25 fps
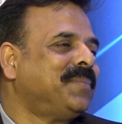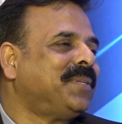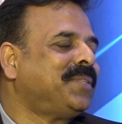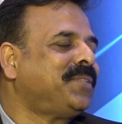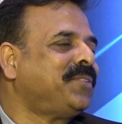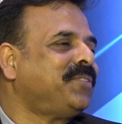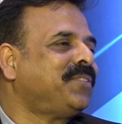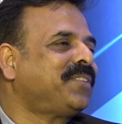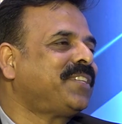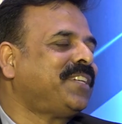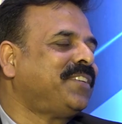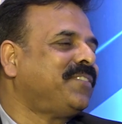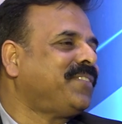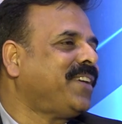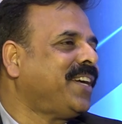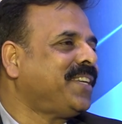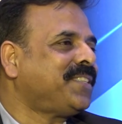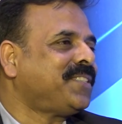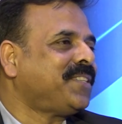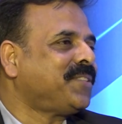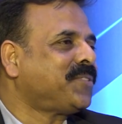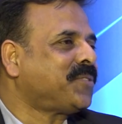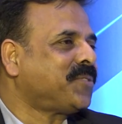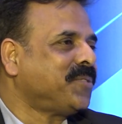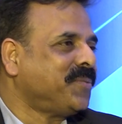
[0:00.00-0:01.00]
But you're
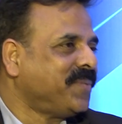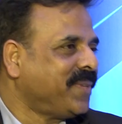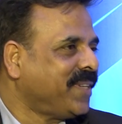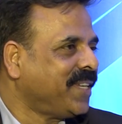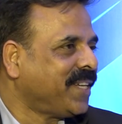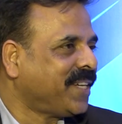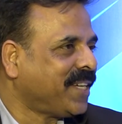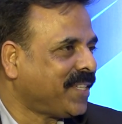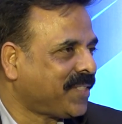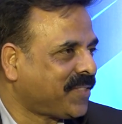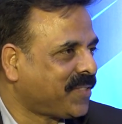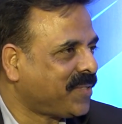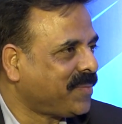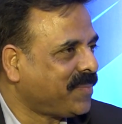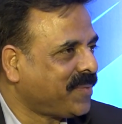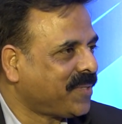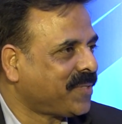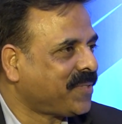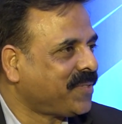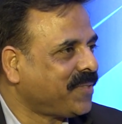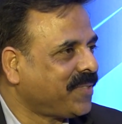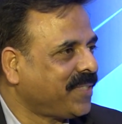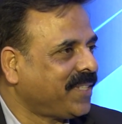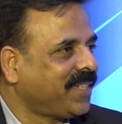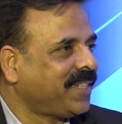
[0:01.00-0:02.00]
advising so many
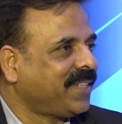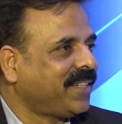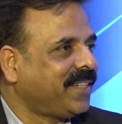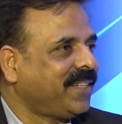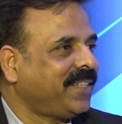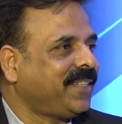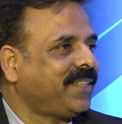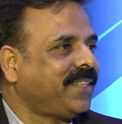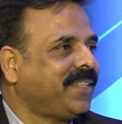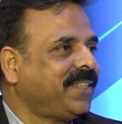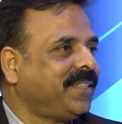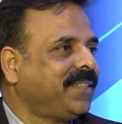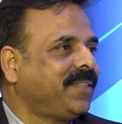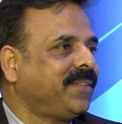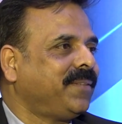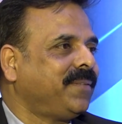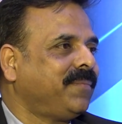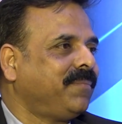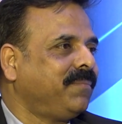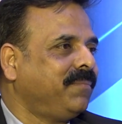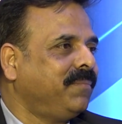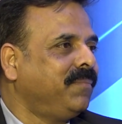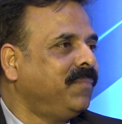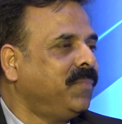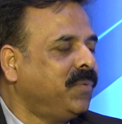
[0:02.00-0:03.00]
customers today, right? And
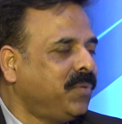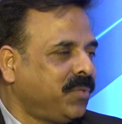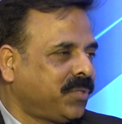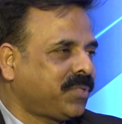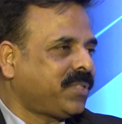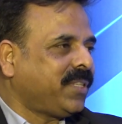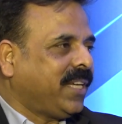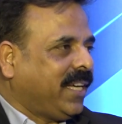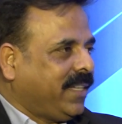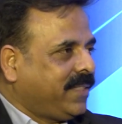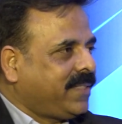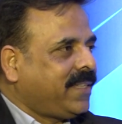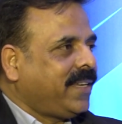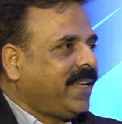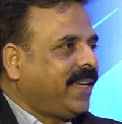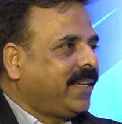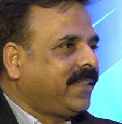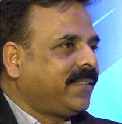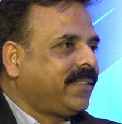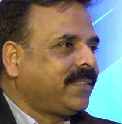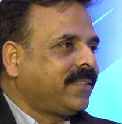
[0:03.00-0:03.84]
most, as like,